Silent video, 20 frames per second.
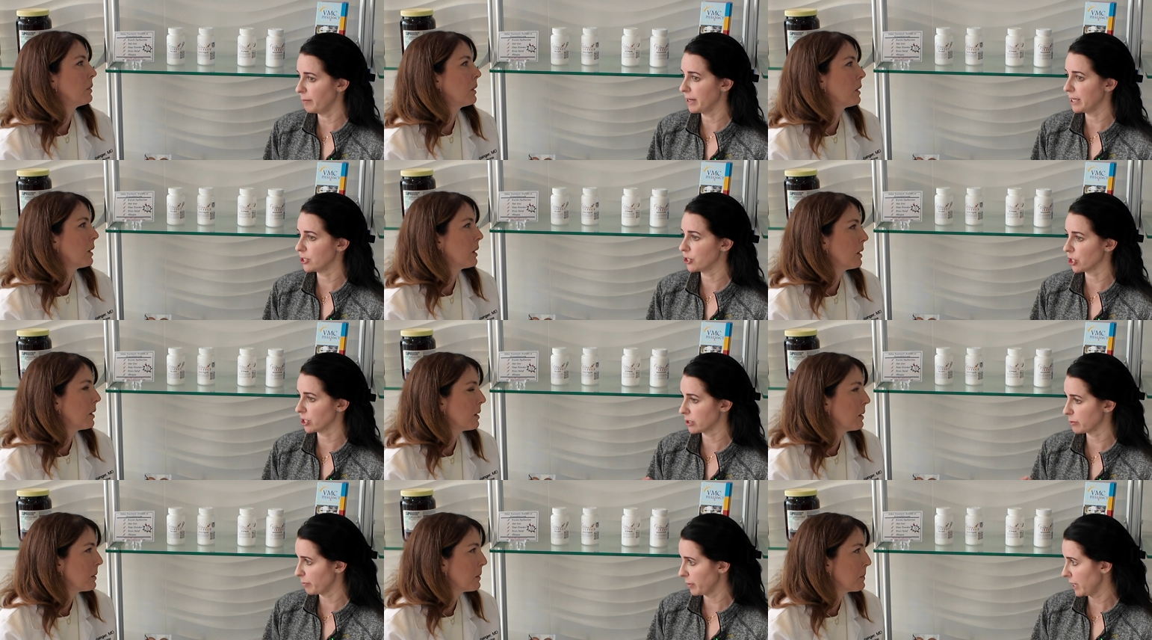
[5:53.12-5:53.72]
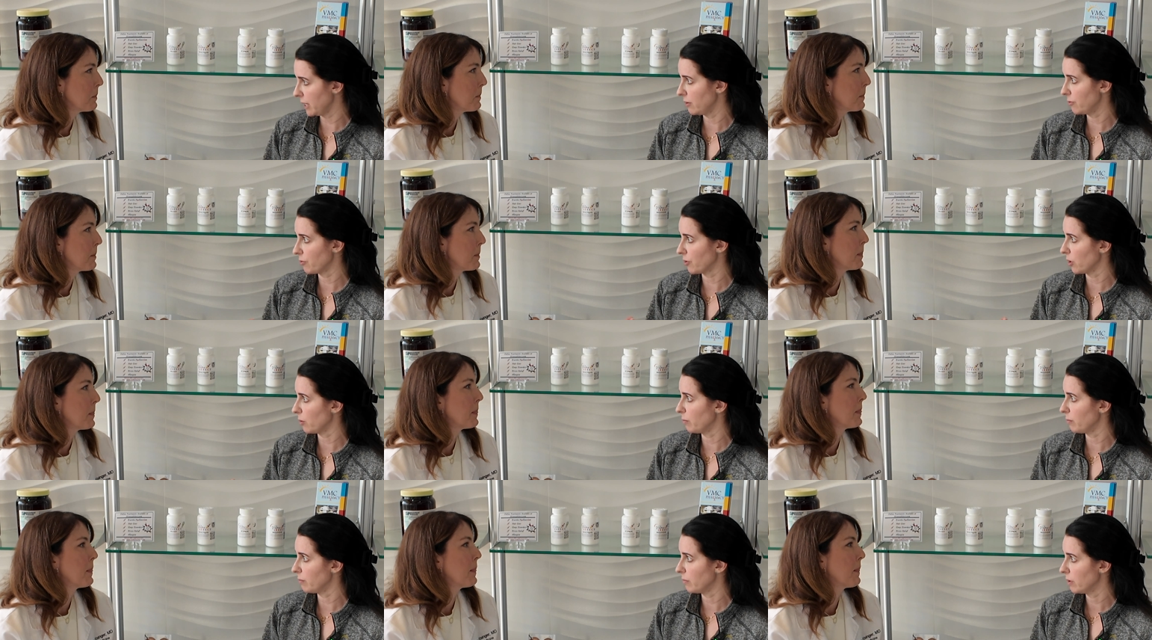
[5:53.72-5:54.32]
Speaker 1: It's just made
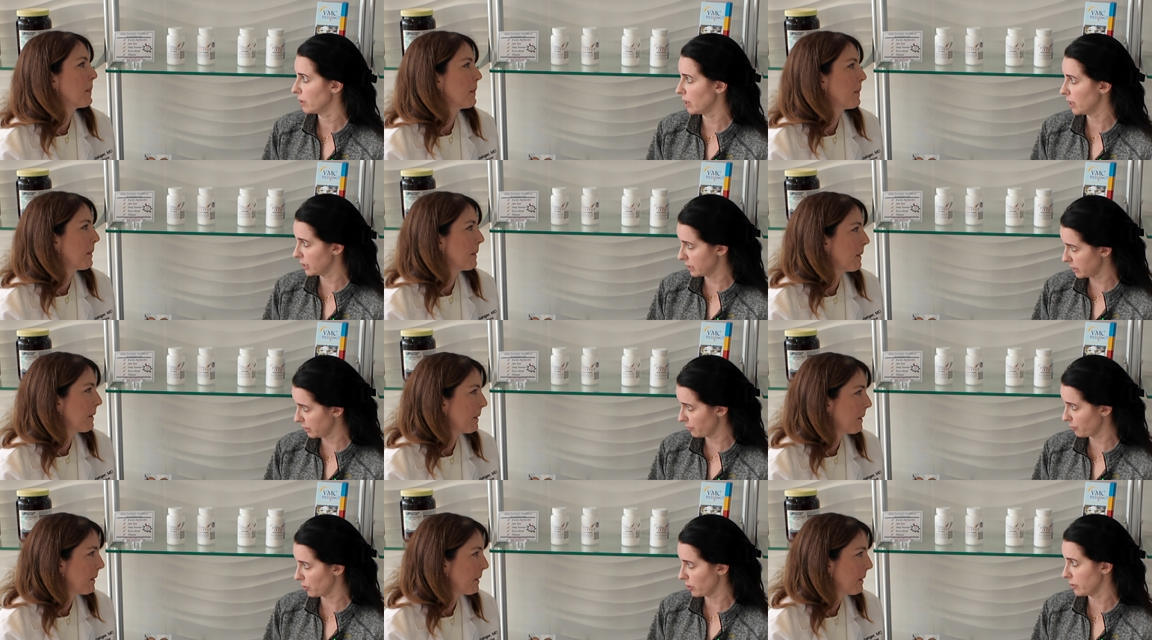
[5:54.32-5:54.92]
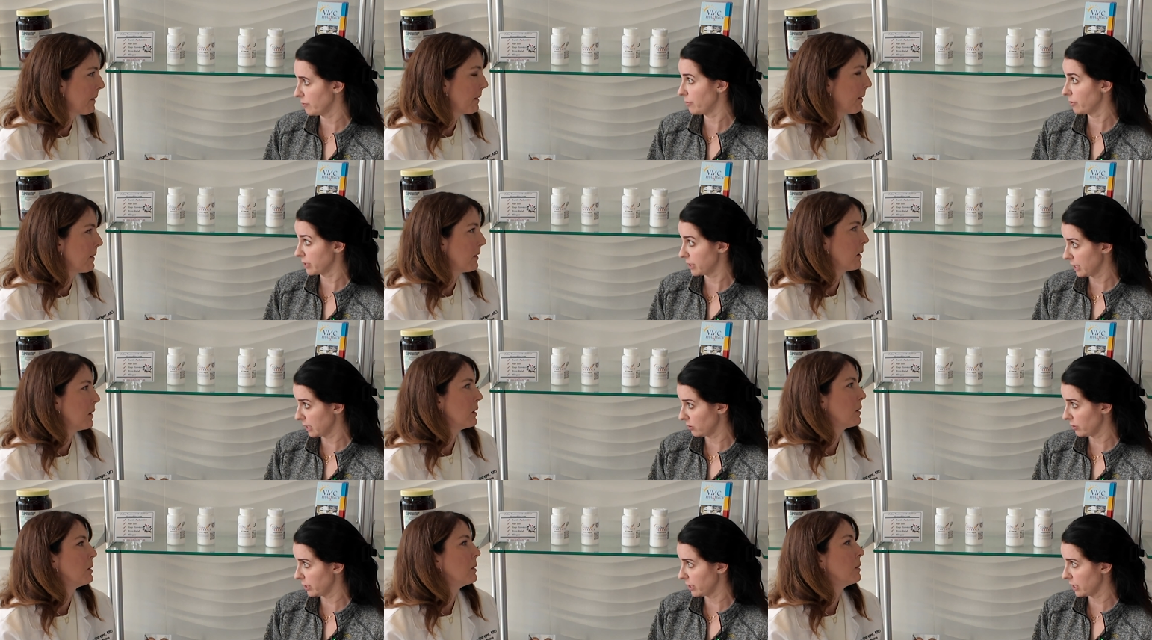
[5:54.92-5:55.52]
from a different
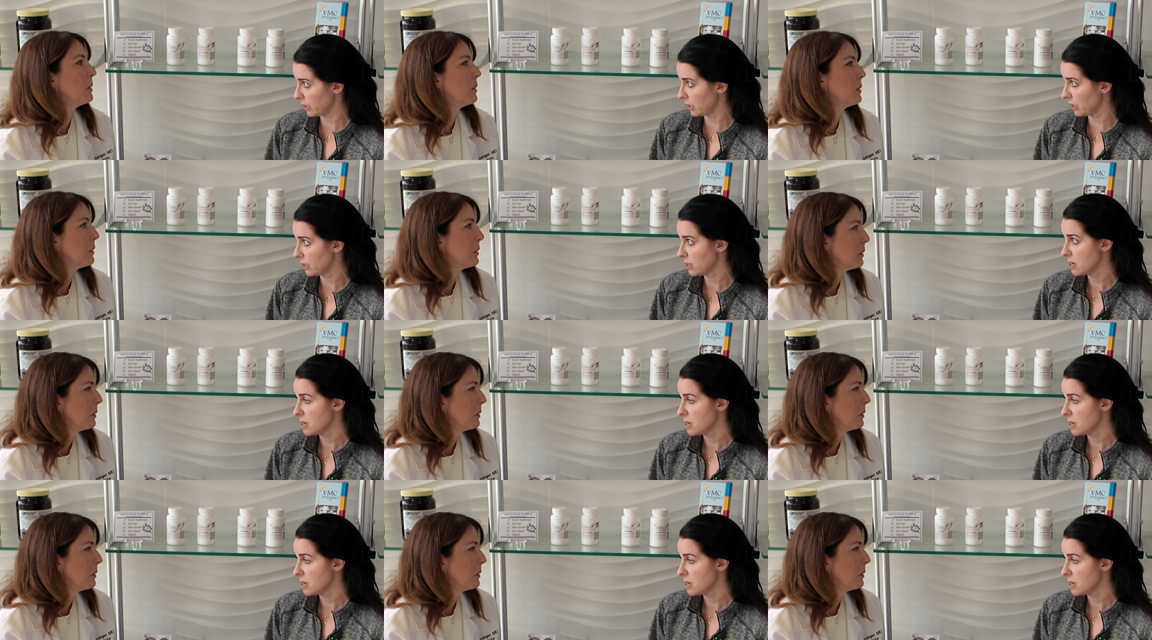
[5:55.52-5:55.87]
facility.